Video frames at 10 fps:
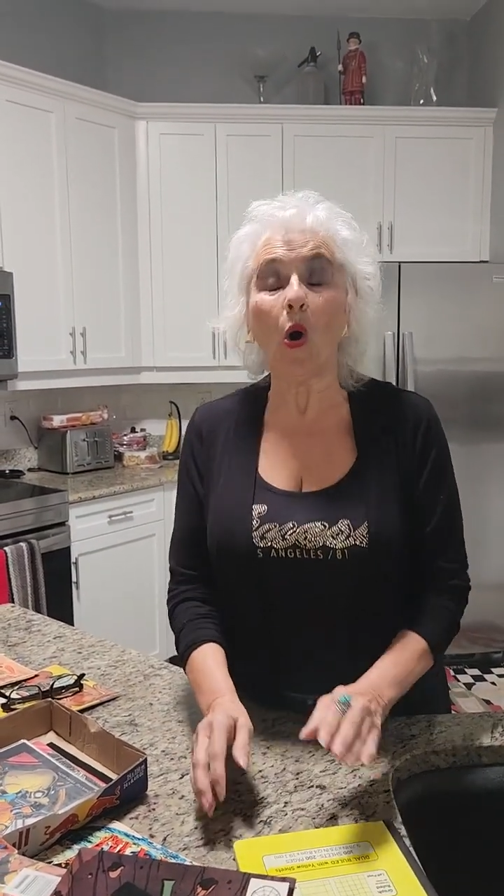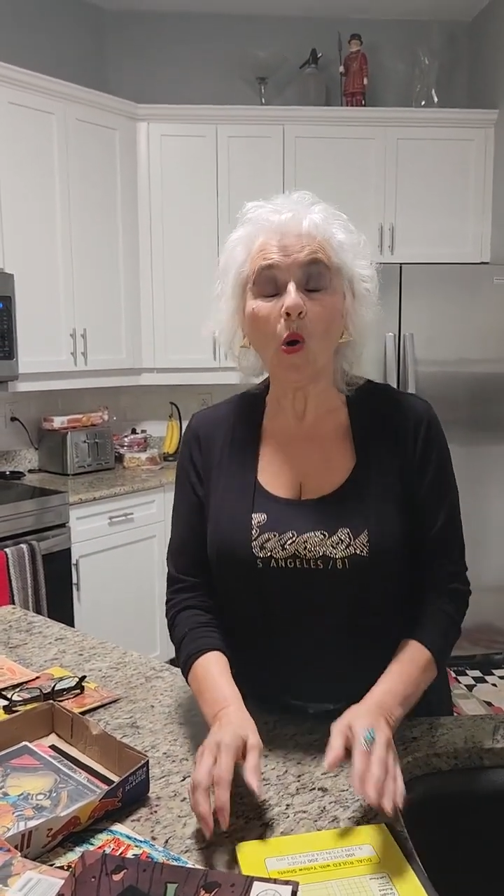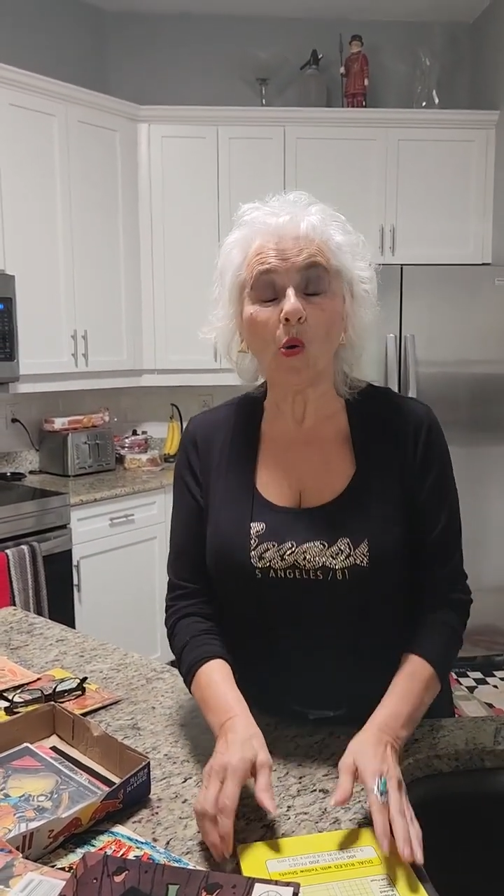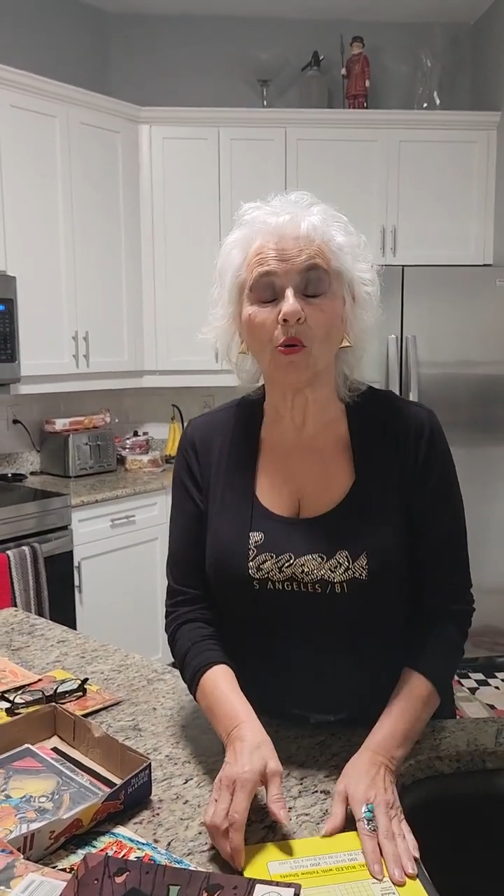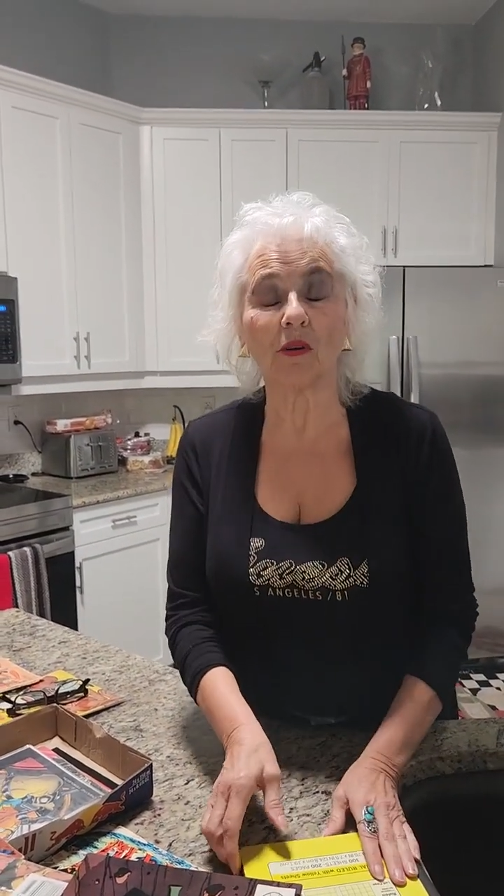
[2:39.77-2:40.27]

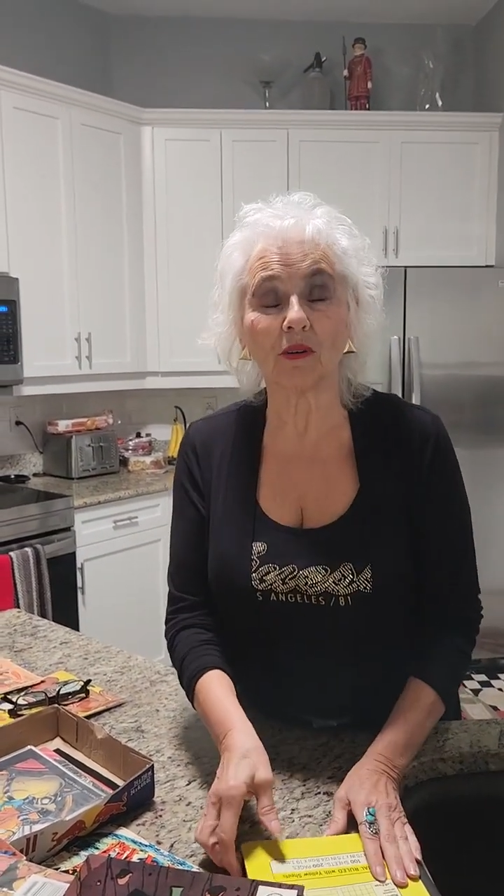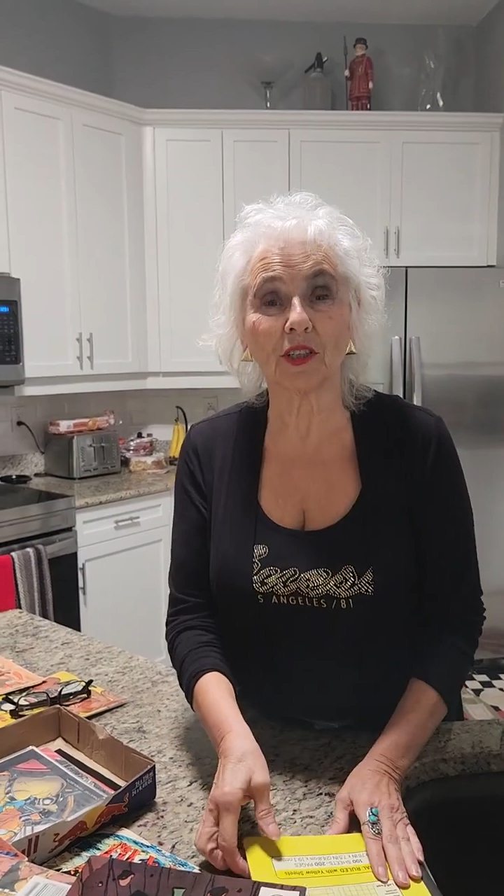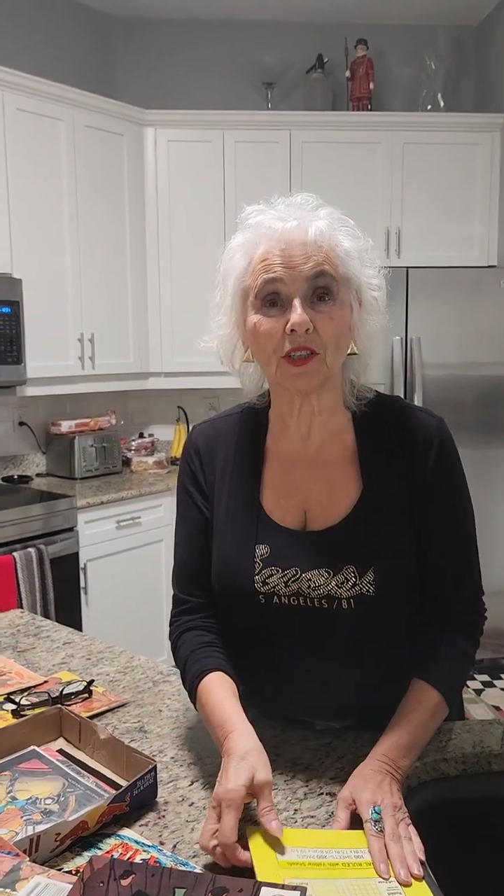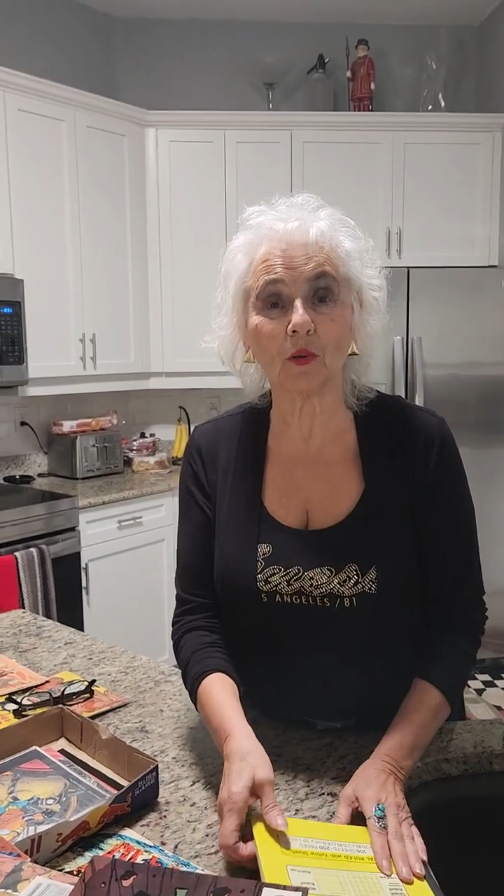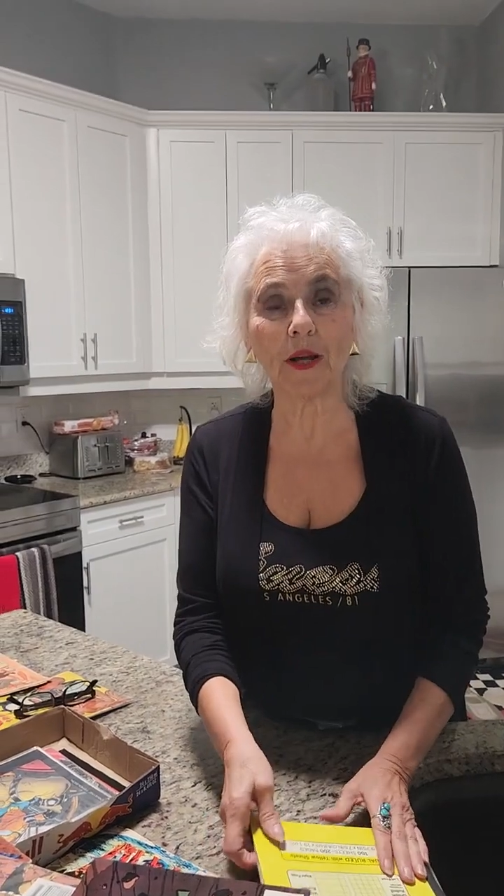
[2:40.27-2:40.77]
Oh,
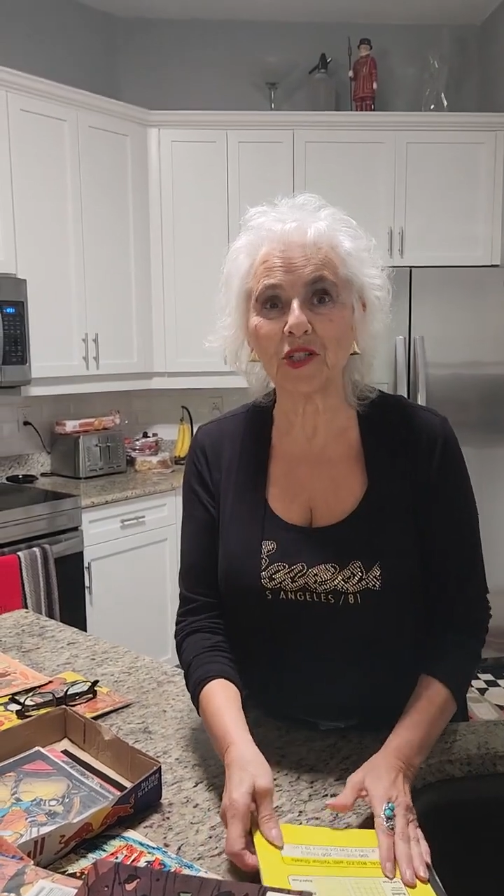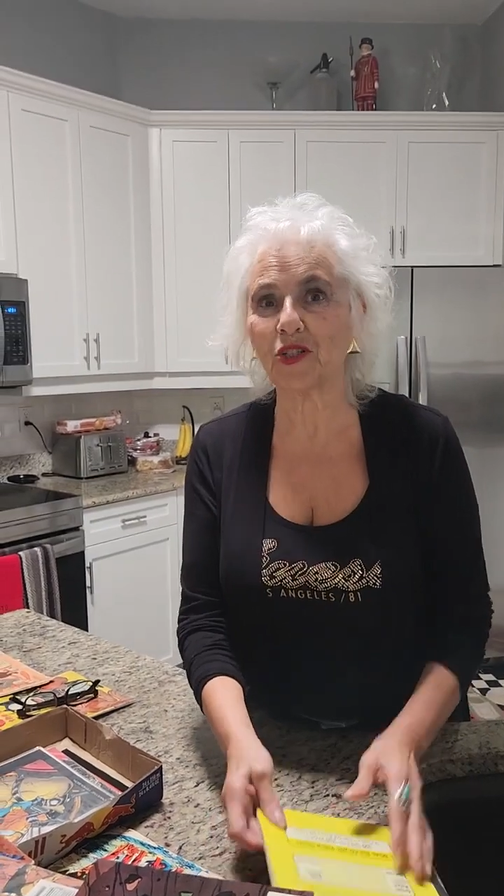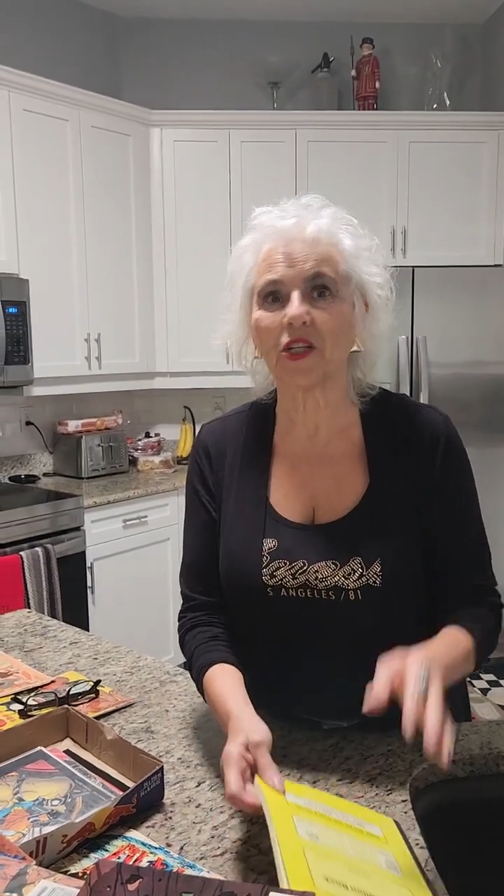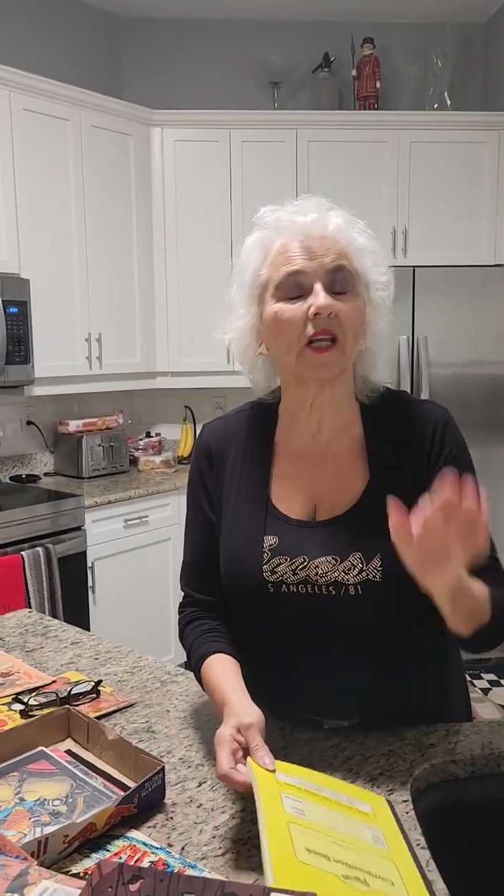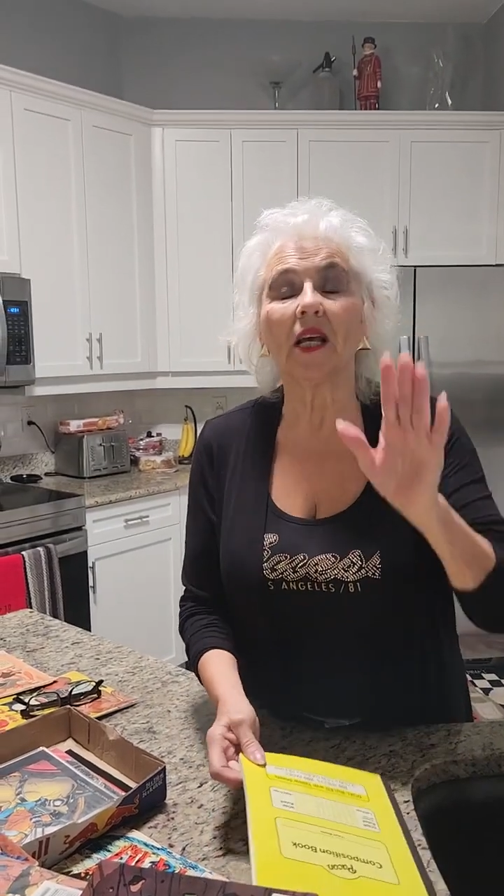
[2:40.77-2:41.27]
good
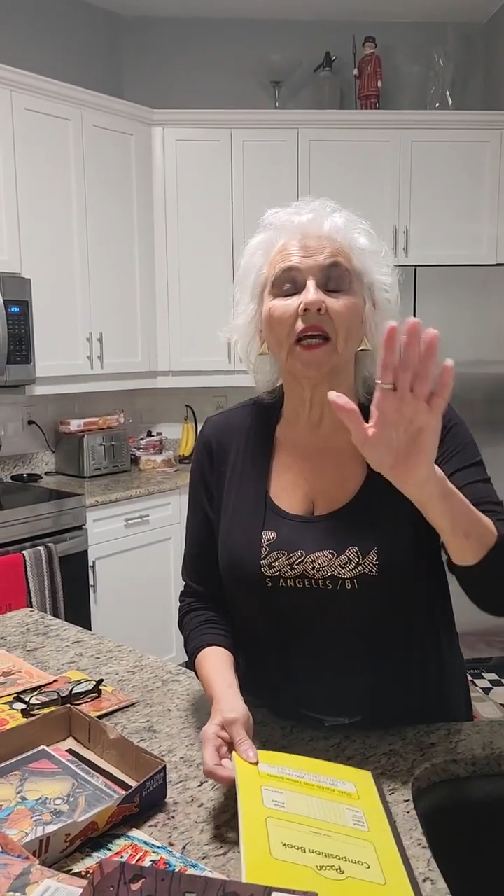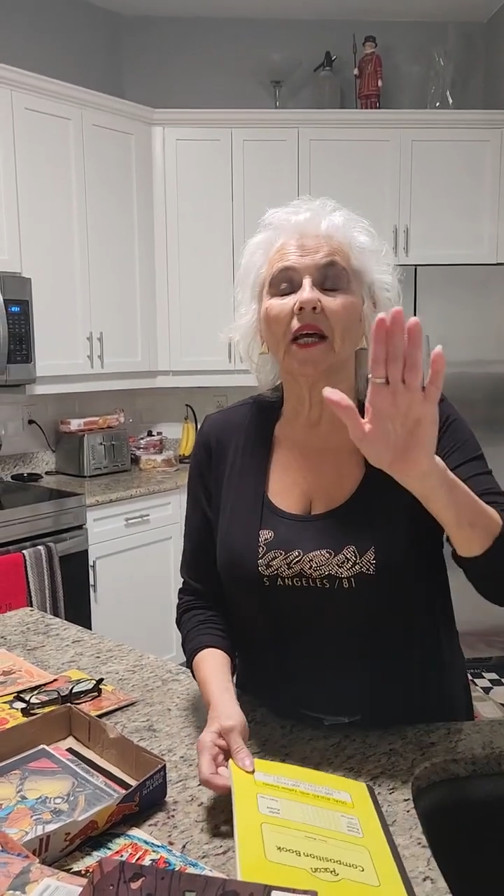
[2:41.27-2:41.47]
question.